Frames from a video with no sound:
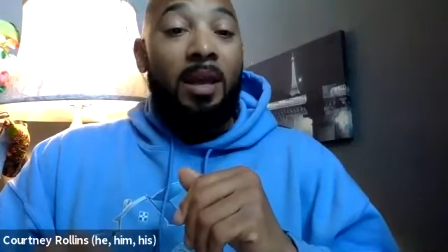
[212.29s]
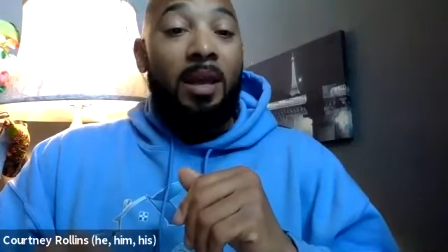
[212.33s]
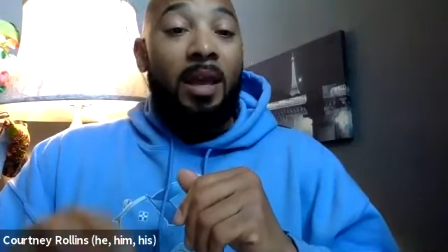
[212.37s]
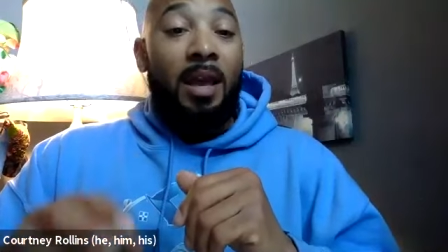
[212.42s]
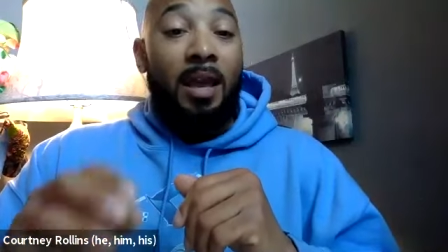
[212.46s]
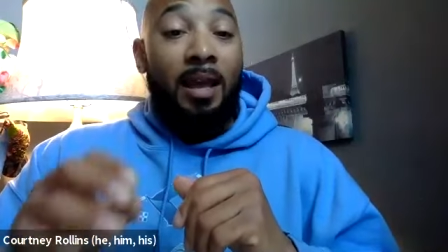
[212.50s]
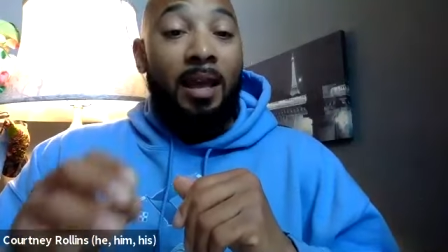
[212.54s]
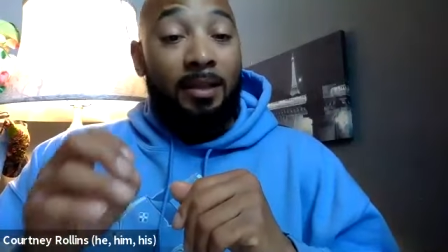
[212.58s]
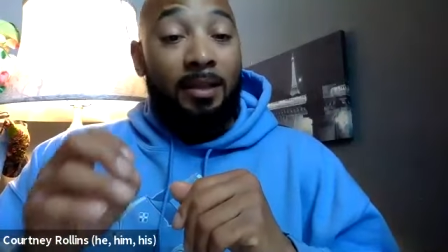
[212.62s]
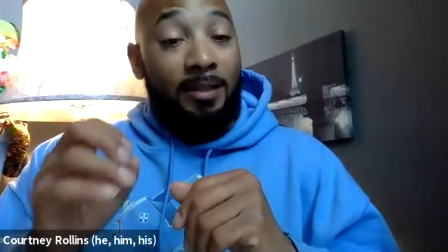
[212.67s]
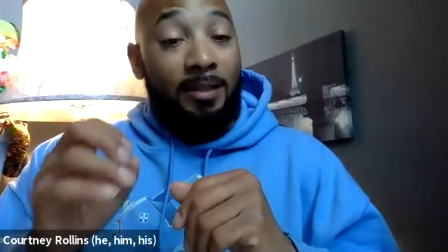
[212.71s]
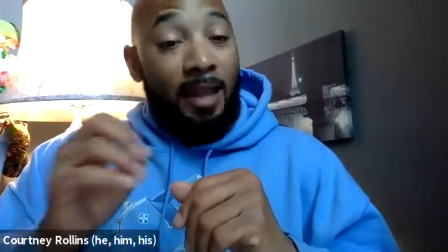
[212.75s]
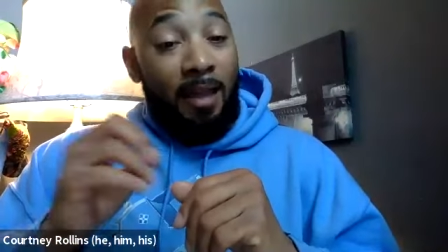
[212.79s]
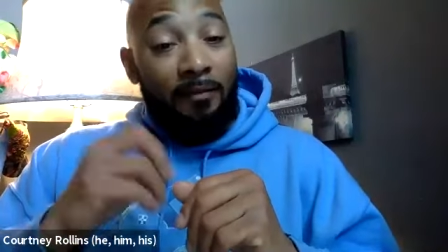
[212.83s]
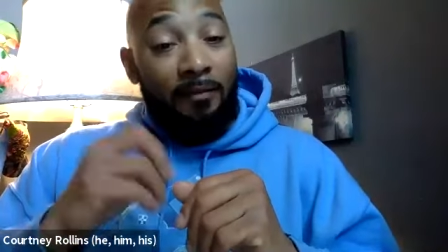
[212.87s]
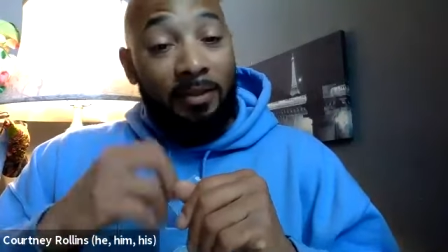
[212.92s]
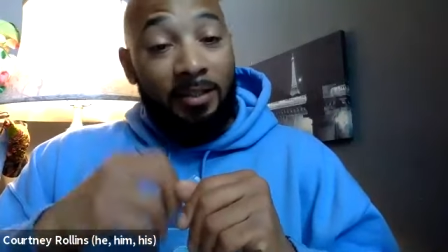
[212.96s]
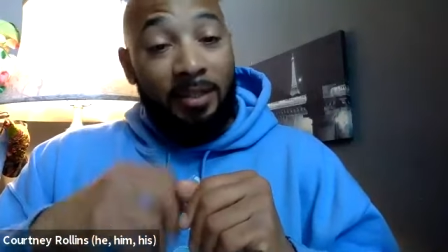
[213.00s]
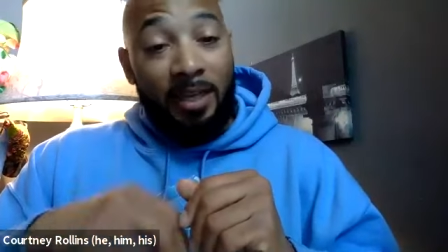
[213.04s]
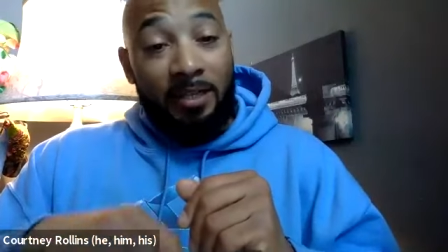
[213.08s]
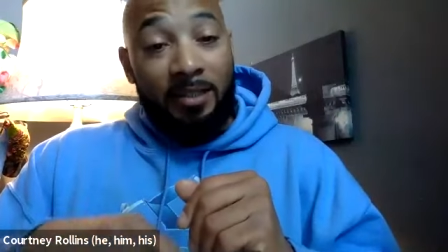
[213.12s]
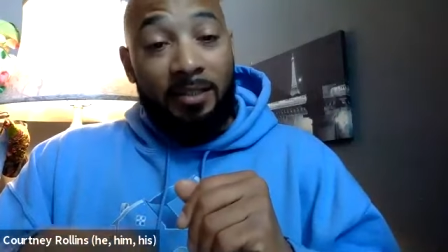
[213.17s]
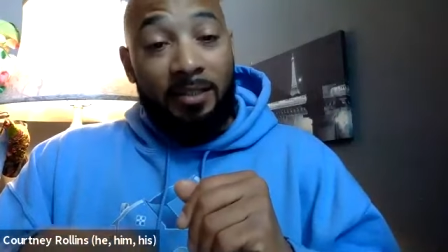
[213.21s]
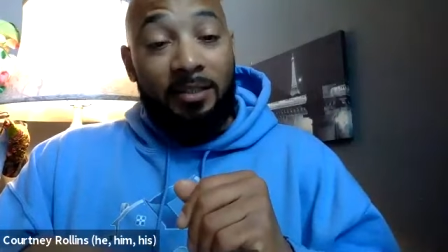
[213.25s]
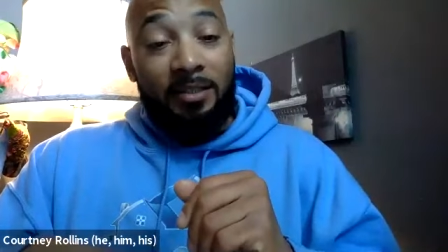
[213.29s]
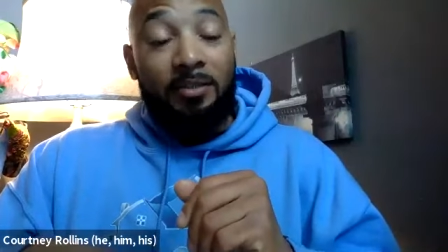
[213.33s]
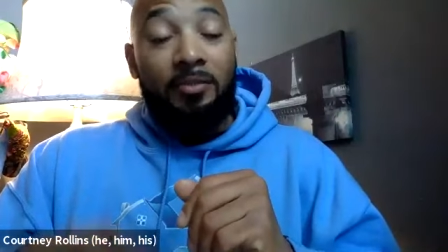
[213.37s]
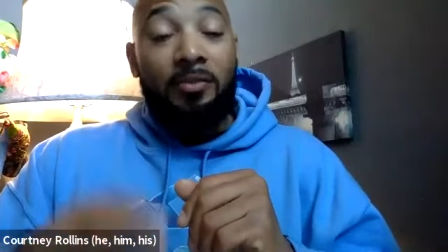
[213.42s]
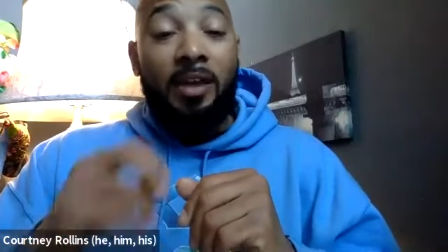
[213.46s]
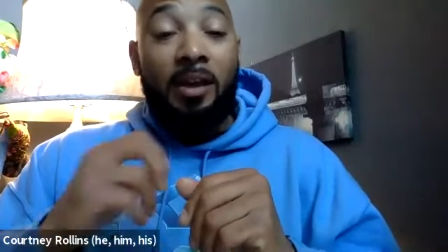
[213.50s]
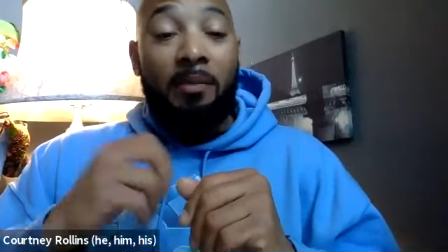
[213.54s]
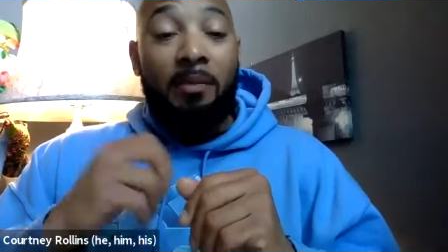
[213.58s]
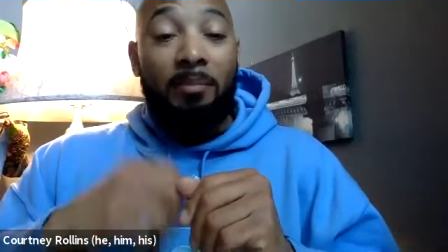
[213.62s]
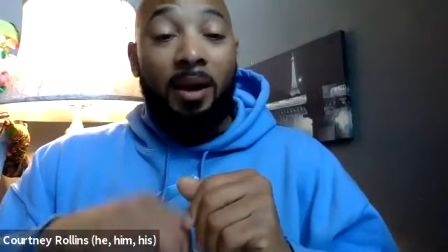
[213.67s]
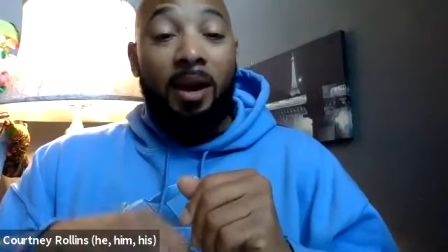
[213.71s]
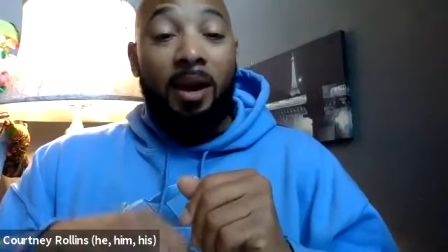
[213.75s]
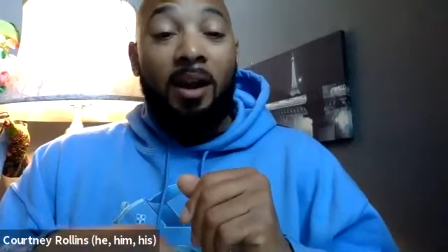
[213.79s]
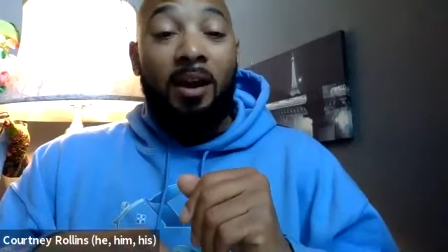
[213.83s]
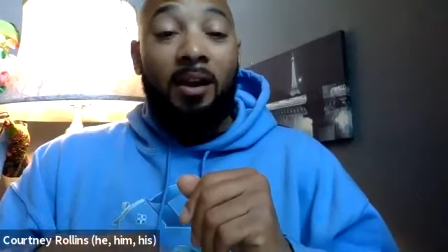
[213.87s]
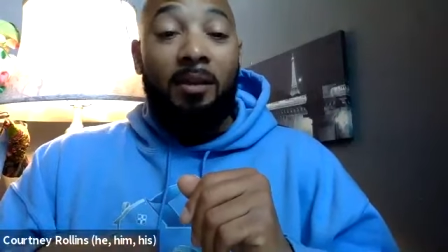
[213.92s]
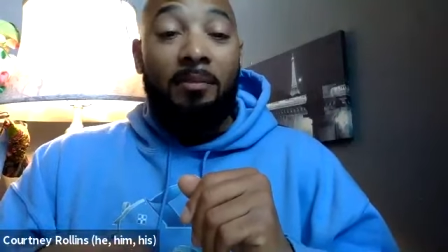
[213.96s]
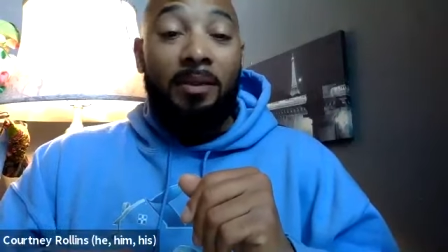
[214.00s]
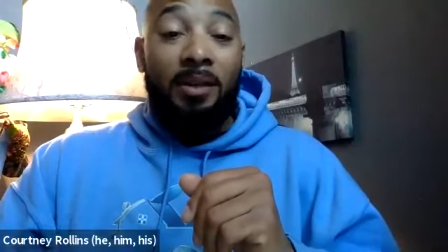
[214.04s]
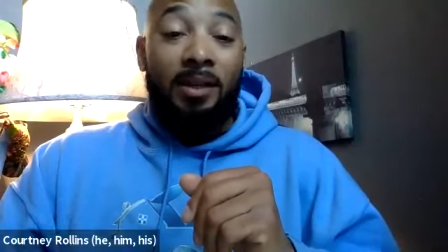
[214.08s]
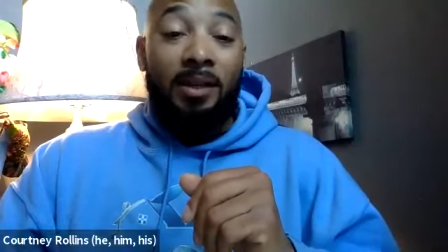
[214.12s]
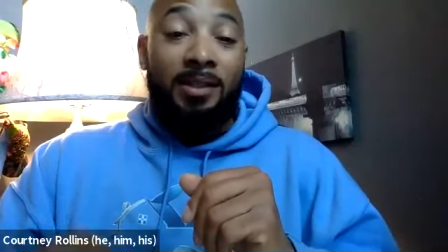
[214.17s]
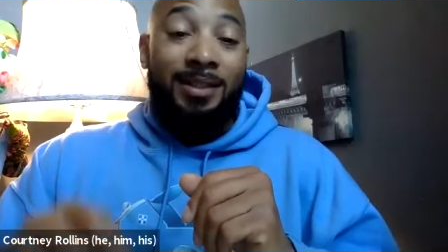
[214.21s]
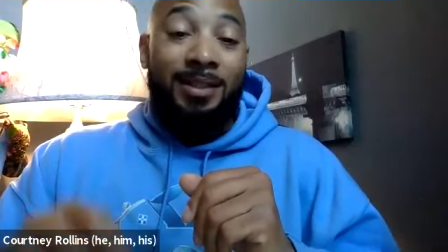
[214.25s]
and it's advantageous to that buyer
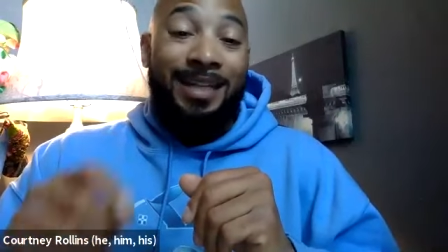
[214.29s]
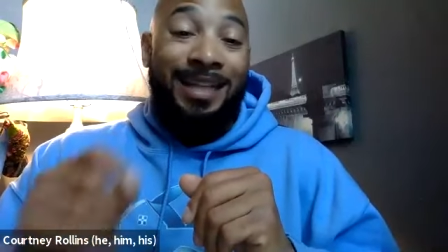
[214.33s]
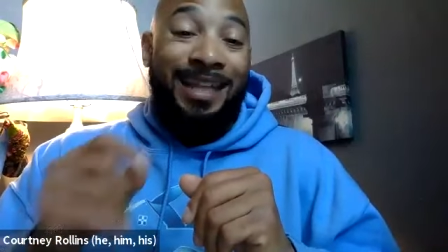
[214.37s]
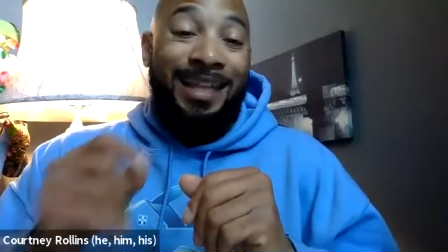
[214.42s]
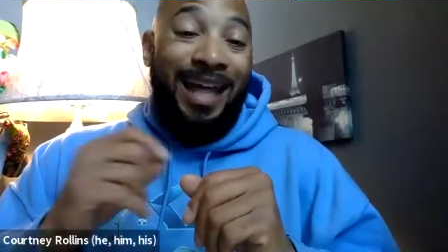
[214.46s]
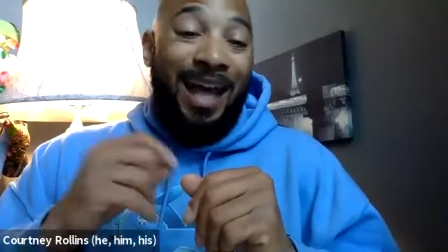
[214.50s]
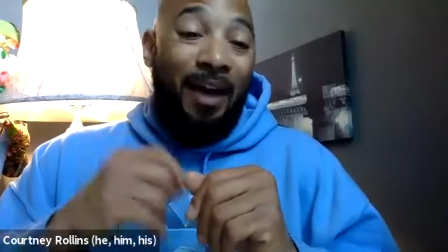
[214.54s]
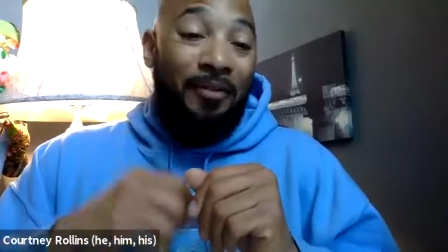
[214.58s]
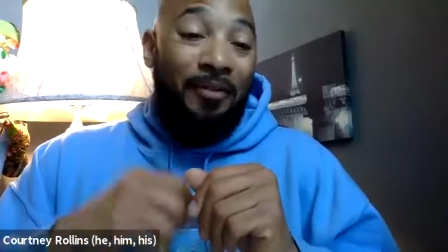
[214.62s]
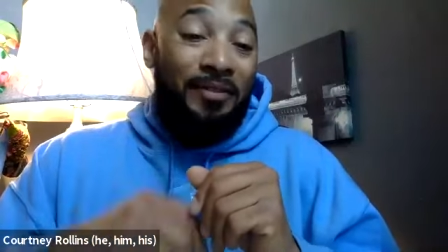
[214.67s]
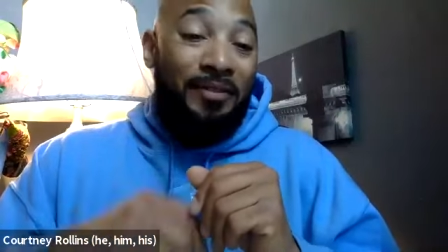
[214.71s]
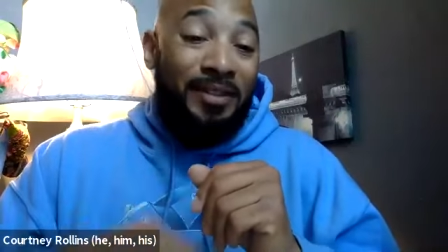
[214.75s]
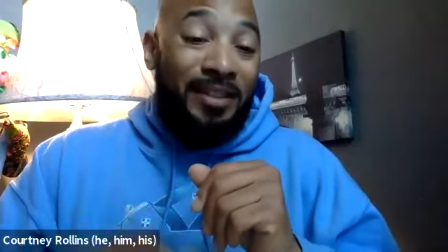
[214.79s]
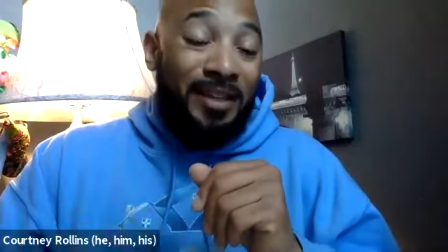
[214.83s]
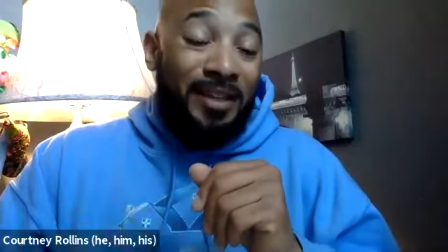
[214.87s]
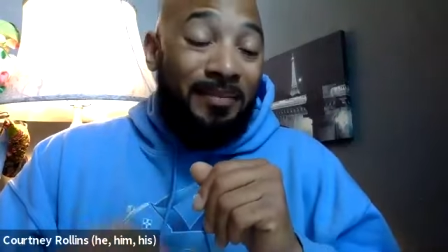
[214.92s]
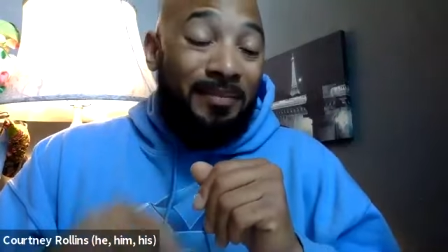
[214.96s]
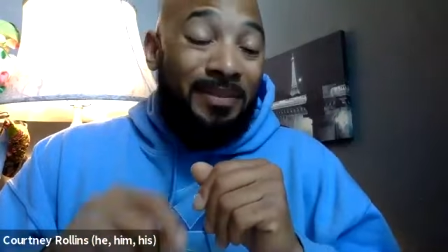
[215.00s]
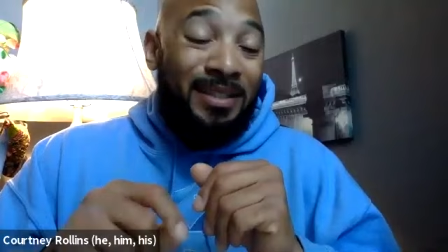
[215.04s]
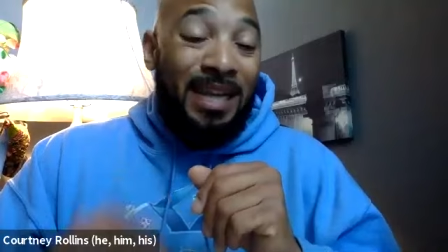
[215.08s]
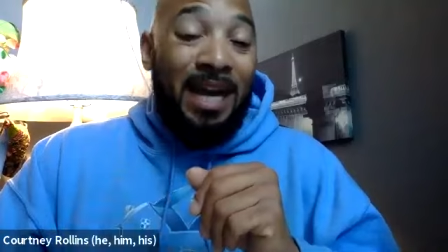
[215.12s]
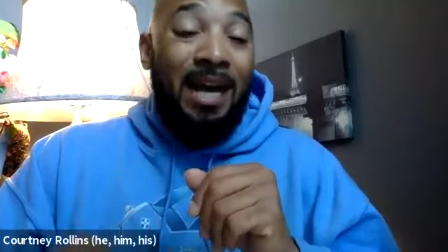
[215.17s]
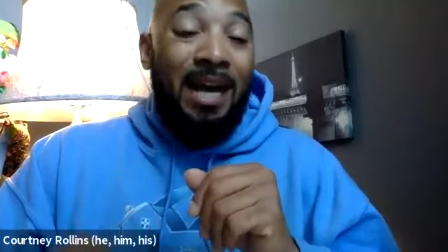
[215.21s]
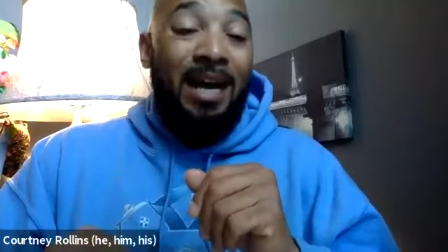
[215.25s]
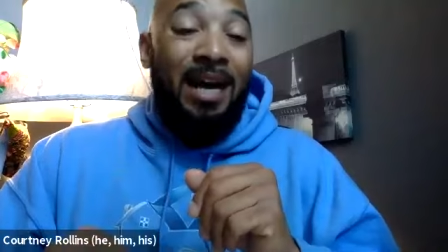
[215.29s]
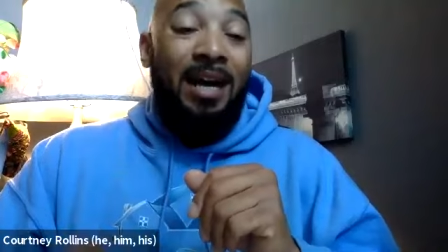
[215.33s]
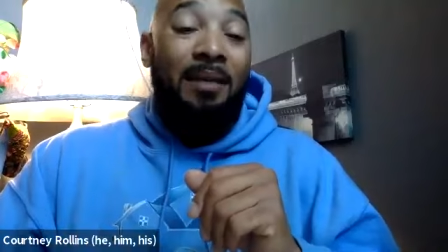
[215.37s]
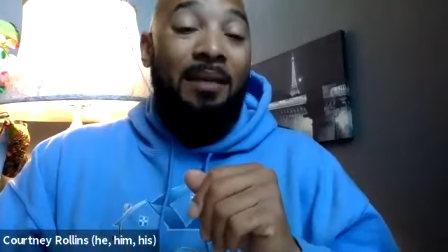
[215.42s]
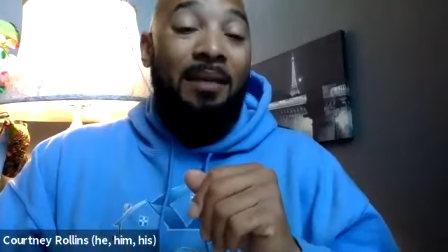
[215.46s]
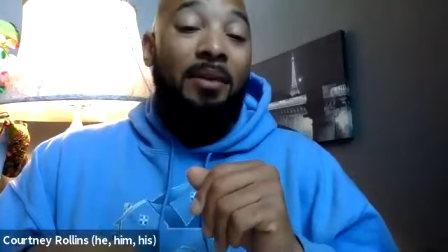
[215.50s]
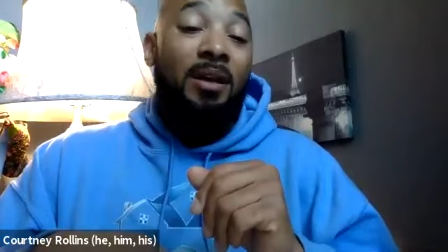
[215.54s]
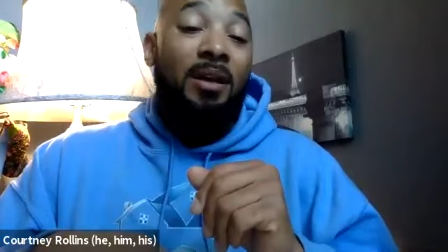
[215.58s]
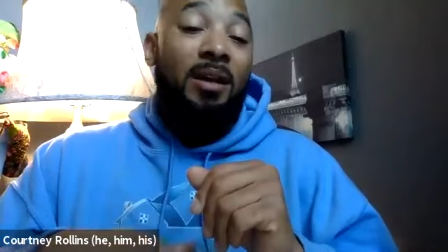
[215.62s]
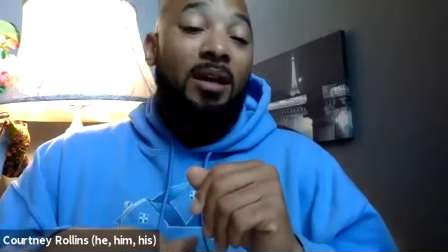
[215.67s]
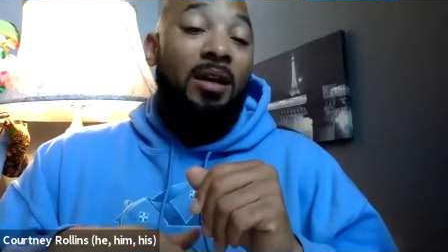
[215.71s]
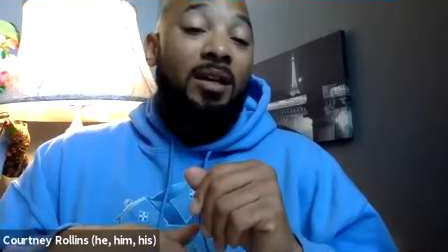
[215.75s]
because it allows them time